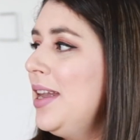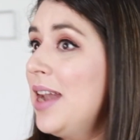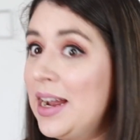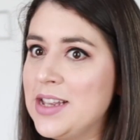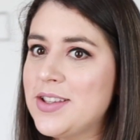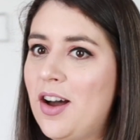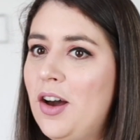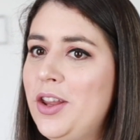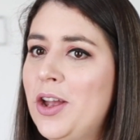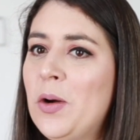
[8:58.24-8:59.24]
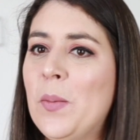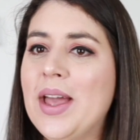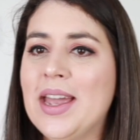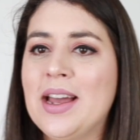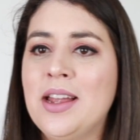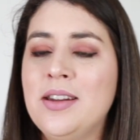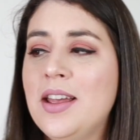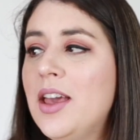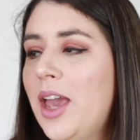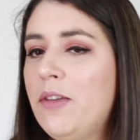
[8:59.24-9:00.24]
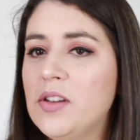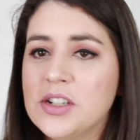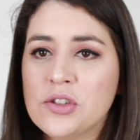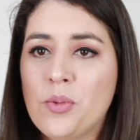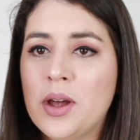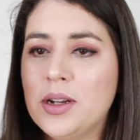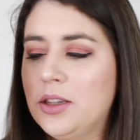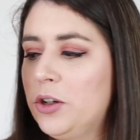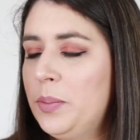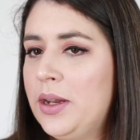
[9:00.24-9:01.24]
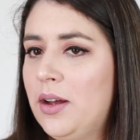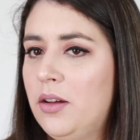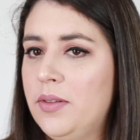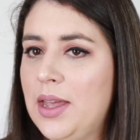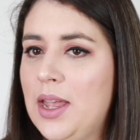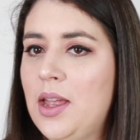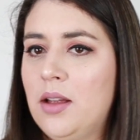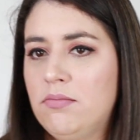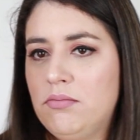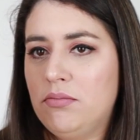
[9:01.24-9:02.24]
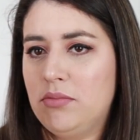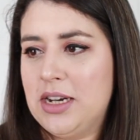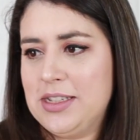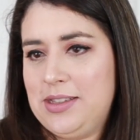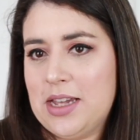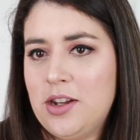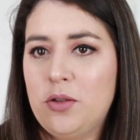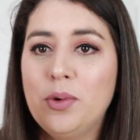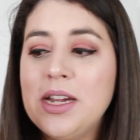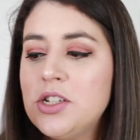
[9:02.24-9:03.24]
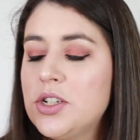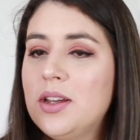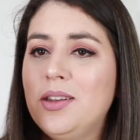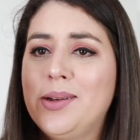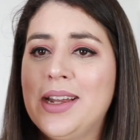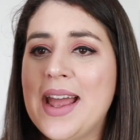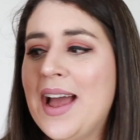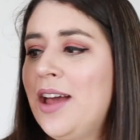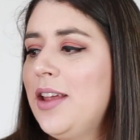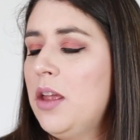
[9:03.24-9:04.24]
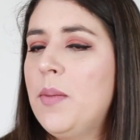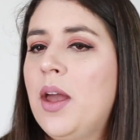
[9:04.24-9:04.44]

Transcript: nice audio, and if you just want a little bit of a, an extended reach, you can add a